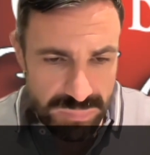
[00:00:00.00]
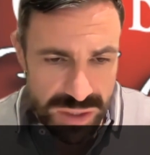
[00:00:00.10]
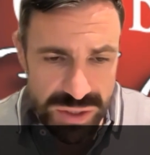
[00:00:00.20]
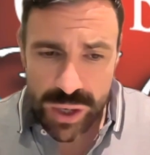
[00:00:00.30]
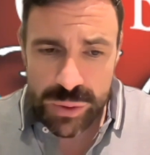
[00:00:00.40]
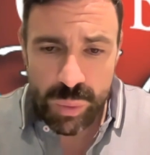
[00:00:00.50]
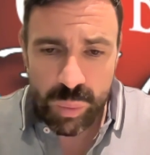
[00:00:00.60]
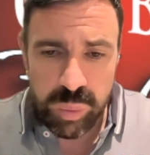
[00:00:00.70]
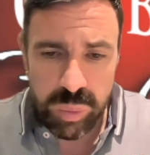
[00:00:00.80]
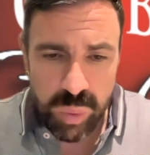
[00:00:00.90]
So
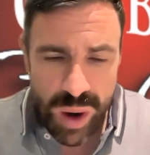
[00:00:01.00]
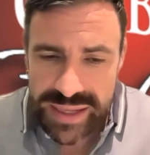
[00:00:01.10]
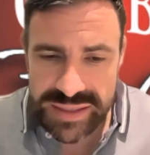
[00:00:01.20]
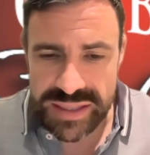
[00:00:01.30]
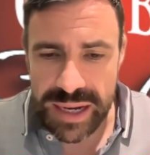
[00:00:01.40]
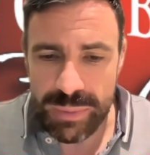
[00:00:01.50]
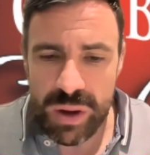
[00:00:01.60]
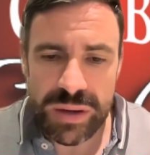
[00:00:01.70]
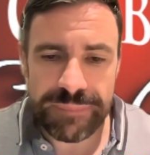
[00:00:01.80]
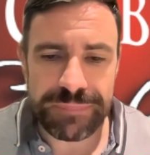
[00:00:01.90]
why has this come
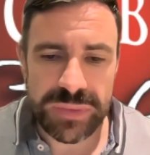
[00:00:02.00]
on?